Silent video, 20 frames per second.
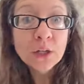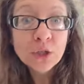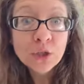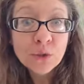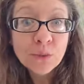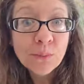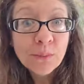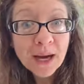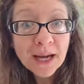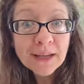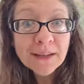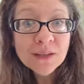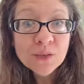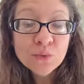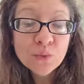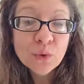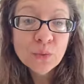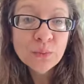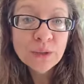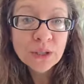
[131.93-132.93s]
you might
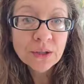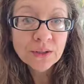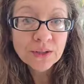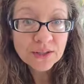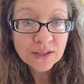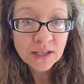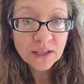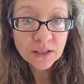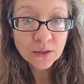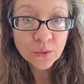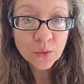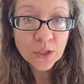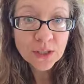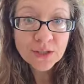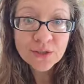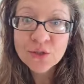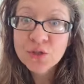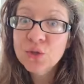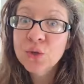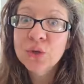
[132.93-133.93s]
as well peel a second
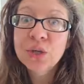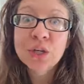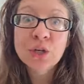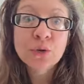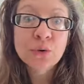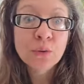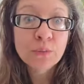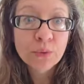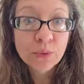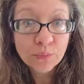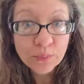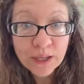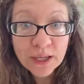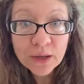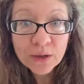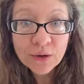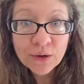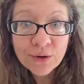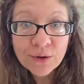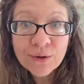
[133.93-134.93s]
one so that you're
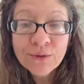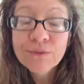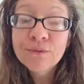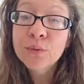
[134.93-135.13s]
prepared